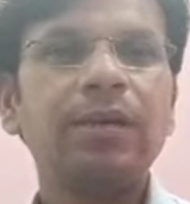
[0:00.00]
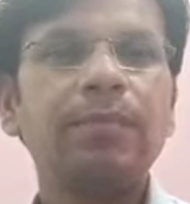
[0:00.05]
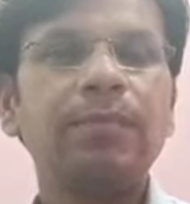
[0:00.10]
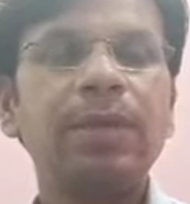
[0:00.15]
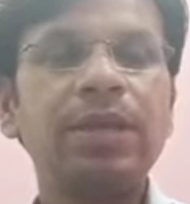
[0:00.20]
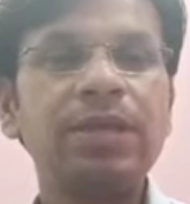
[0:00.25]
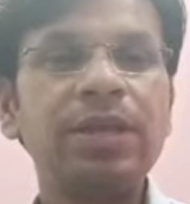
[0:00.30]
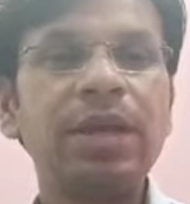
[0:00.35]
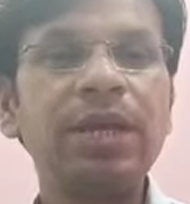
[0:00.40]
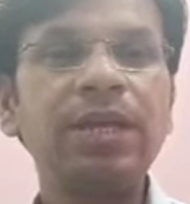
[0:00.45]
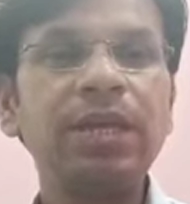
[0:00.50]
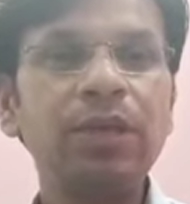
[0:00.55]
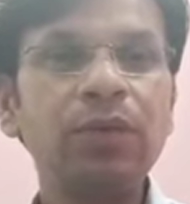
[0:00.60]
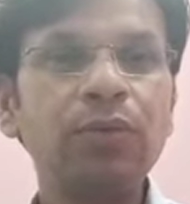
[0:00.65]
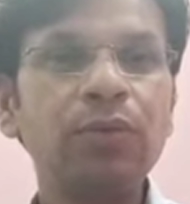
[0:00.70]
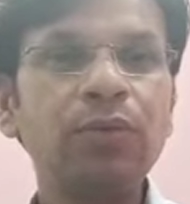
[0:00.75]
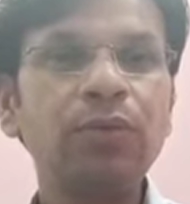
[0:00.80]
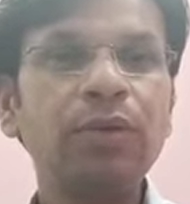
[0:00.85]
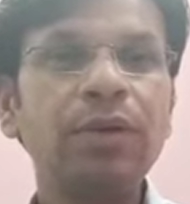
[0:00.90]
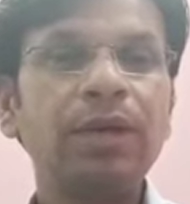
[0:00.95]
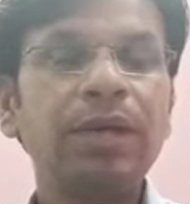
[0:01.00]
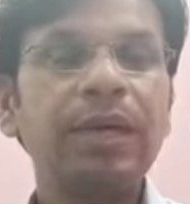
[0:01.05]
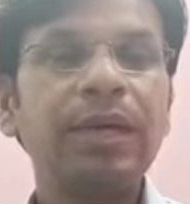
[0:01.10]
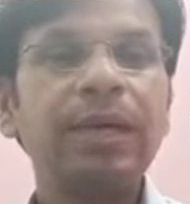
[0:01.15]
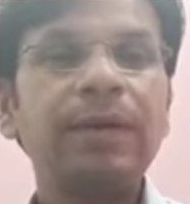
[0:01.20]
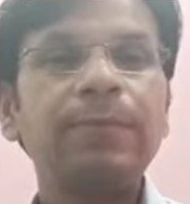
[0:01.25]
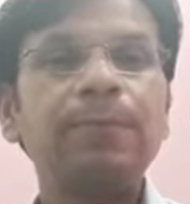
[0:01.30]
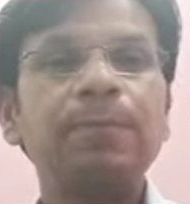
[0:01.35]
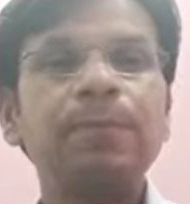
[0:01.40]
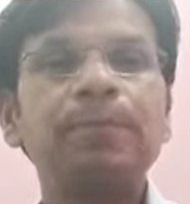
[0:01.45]
Bassanio,
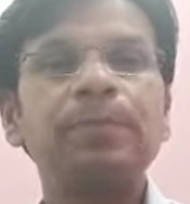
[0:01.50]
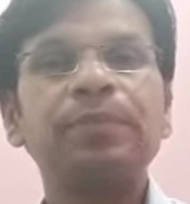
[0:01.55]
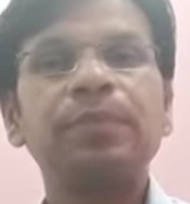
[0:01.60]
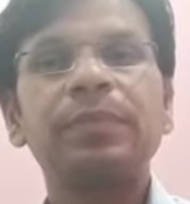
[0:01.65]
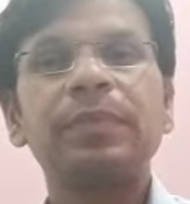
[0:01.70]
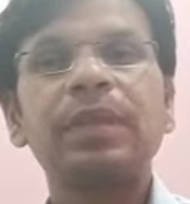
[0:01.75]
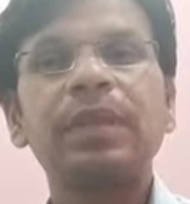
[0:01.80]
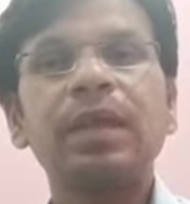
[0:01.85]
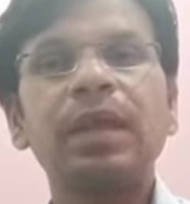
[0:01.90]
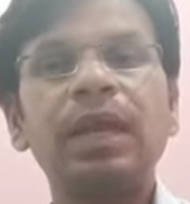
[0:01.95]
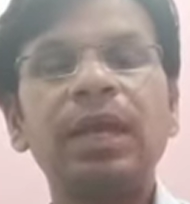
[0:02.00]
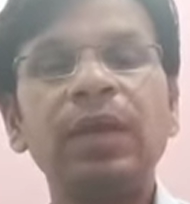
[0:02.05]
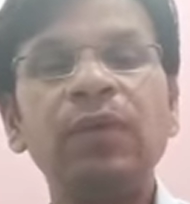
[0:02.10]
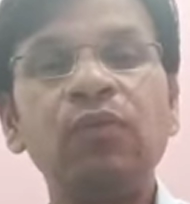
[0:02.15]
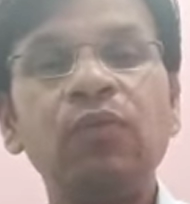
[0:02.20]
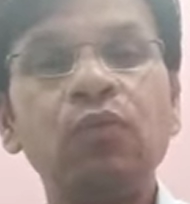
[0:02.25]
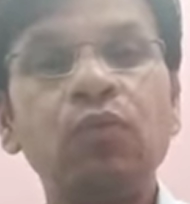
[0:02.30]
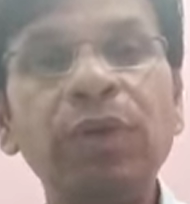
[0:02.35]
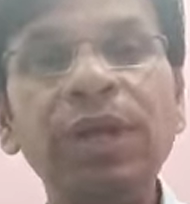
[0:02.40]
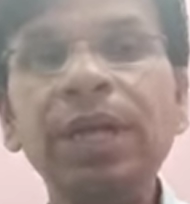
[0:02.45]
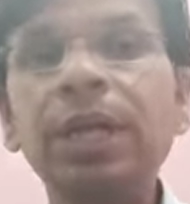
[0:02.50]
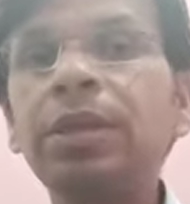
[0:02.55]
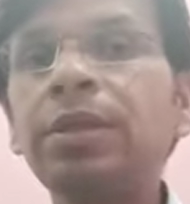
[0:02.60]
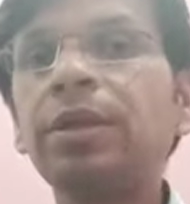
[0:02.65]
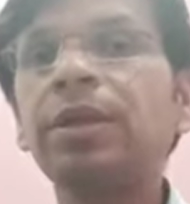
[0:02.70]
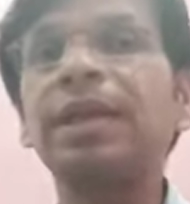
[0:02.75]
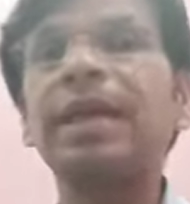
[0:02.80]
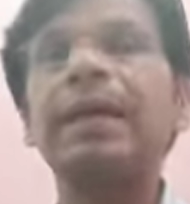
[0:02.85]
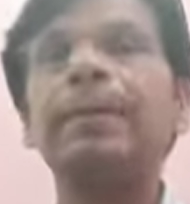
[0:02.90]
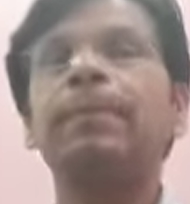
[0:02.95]
if we
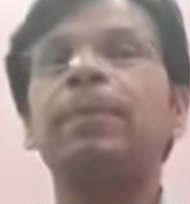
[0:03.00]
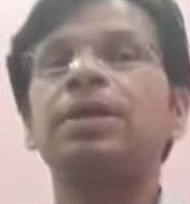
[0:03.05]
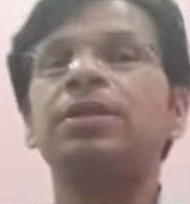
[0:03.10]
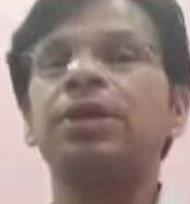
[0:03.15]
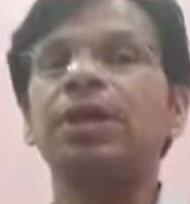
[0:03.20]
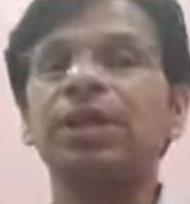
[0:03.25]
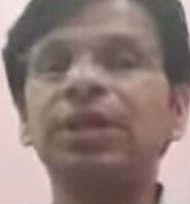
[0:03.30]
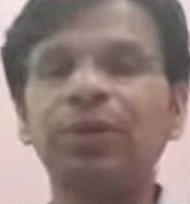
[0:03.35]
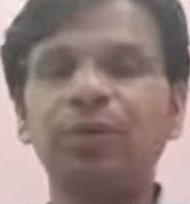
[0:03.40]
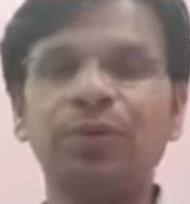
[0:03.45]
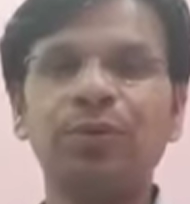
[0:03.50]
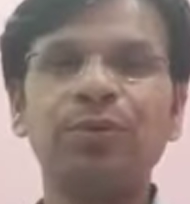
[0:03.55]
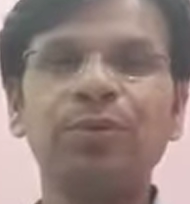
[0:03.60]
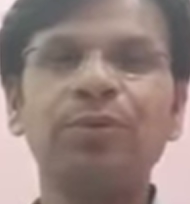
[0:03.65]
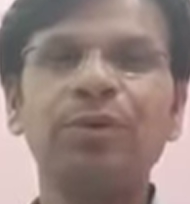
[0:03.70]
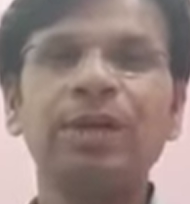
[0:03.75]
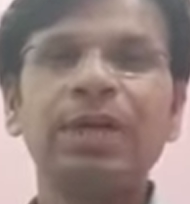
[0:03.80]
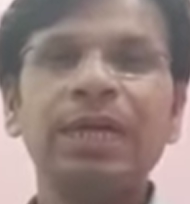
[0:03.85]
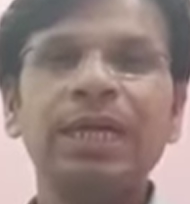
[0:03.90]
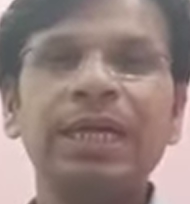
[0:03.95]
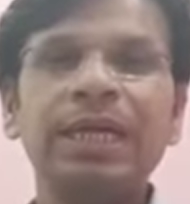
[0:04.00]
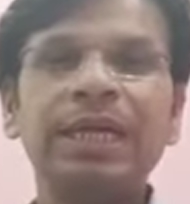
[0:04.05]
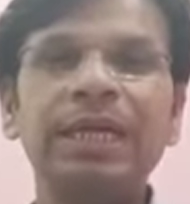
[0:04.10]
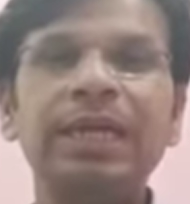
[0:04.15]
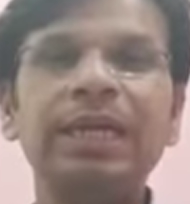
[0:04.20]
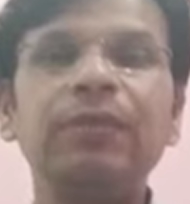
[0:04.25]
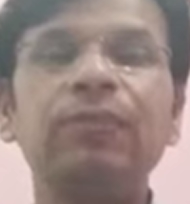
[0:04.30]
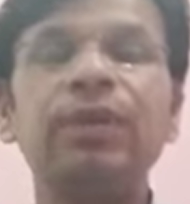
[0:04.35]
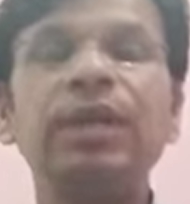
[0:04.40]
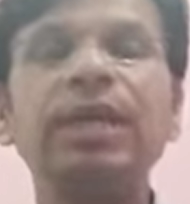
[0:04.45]
describe Bassanio,
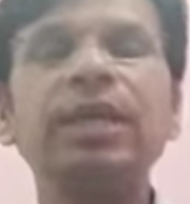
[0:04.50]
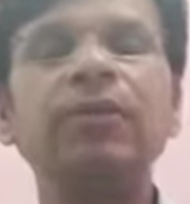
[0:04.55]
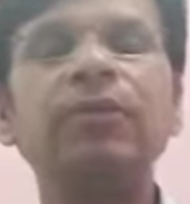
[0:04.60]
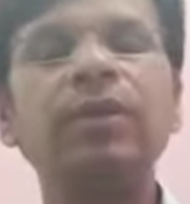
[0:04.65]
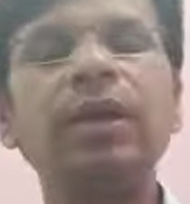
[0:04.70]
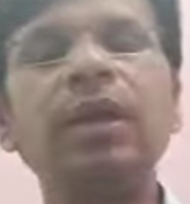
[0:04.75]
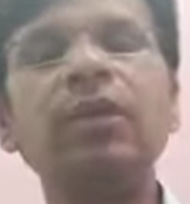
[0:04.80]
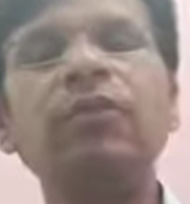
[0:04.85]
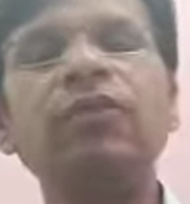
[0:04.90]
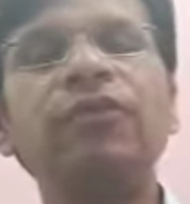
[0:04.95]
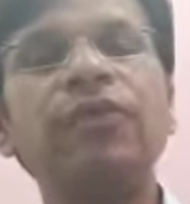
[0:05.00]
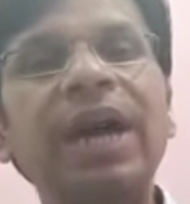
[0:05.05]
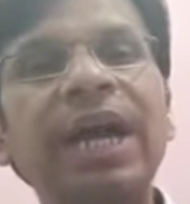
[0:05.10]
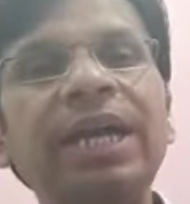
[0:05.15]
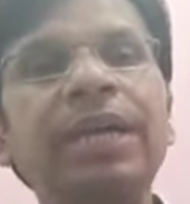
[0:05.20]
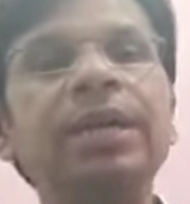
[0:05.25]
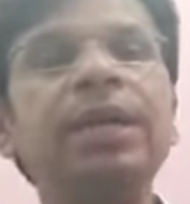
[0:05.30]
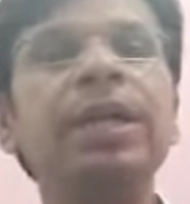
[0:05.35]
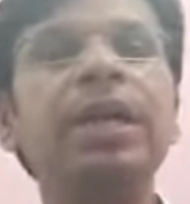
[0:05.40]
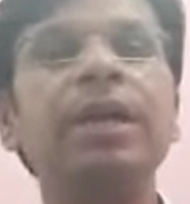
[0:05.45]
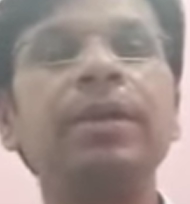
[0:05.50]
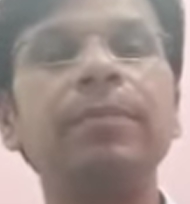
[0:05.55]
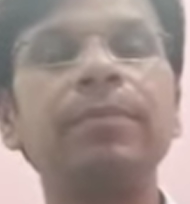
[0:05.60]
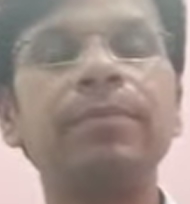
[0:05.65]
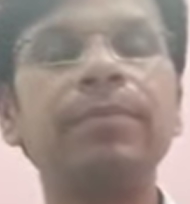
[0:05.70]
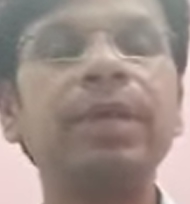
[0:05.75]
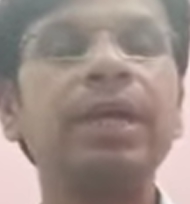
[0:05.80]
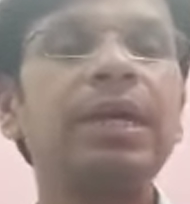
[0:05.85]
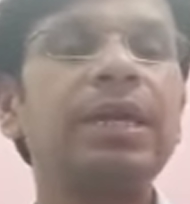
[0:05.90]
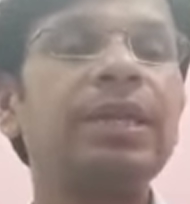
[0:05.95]
we will find
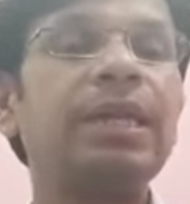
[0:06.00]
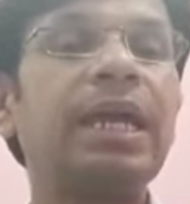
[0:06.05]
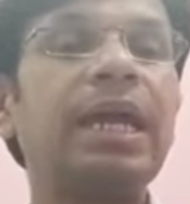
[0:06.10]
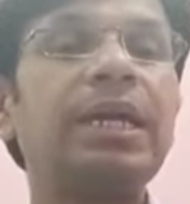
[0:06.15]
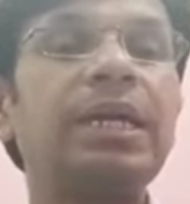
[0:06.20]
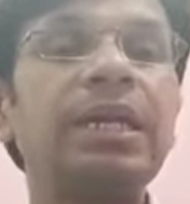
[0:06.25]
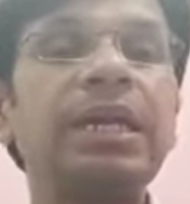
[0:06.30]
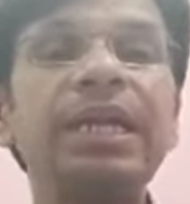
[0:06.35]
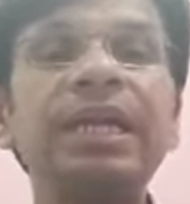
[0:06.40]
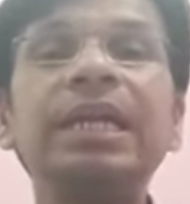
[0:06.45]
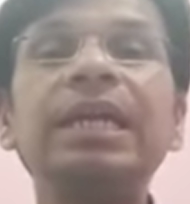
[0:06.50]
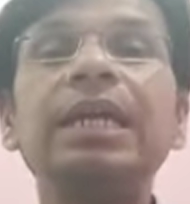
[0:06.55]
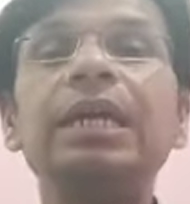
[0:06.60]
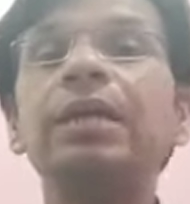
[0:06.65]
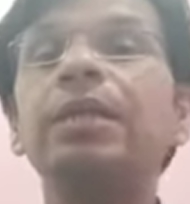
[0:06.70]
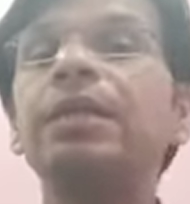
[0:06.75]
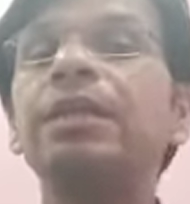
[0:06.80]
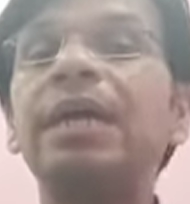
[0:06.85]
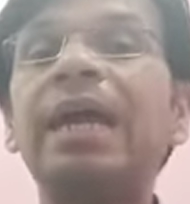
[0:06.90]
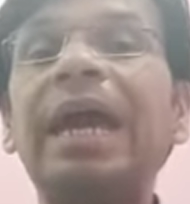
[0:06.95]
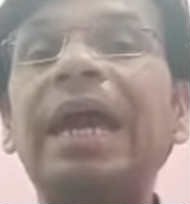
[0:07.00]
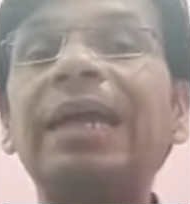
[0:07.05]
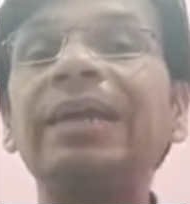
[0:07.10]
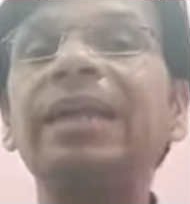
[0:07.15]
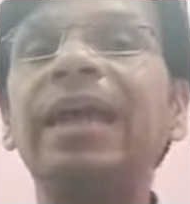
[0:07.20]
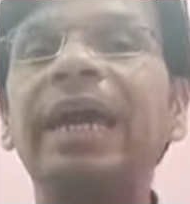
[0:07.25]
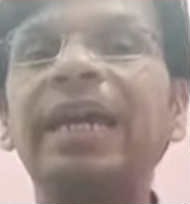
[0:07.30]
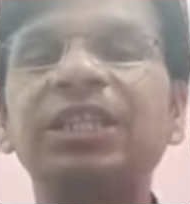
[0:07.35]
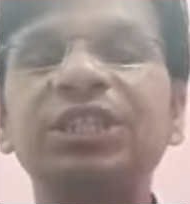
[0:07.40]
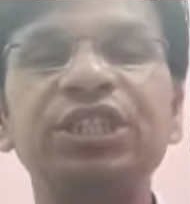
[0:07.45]
him that he is
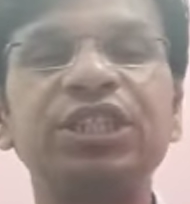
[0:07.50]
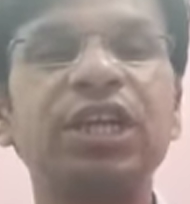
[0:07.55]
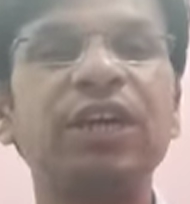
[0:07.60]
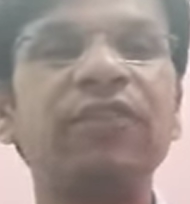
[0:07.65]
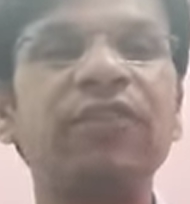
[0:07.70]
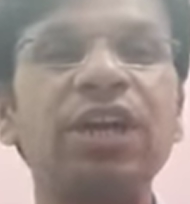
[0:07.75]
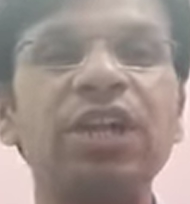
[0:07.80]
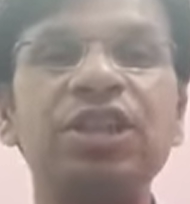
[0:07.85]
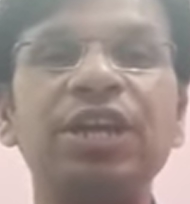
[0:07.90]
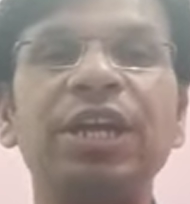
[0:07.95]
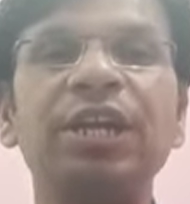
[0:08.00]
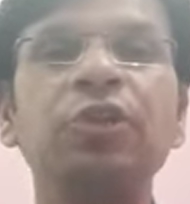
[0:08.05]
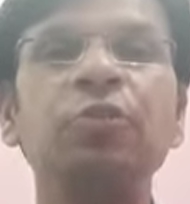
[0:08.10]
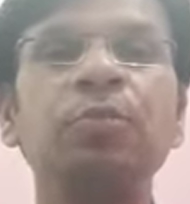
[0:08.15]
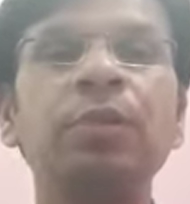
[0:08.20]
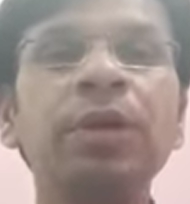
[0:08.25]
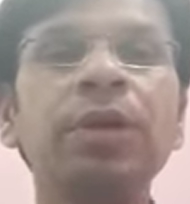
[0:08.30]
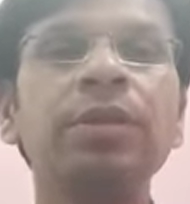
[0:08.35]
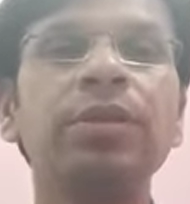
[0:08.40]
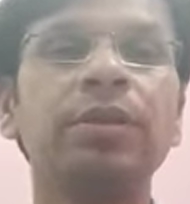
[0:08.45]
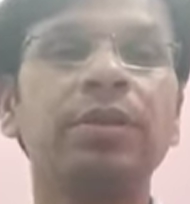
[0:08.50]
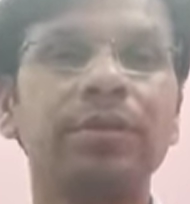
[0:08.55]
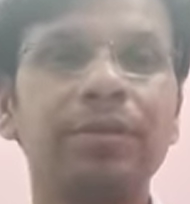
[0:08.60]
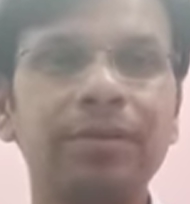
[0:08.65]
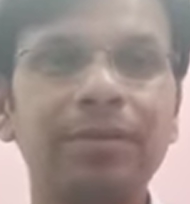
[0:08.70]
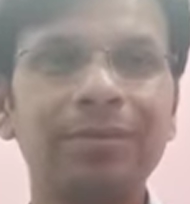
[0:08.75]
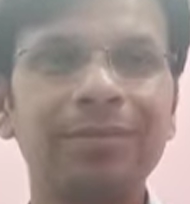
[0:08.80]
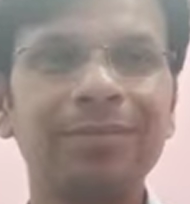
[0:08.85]
an extravagant person.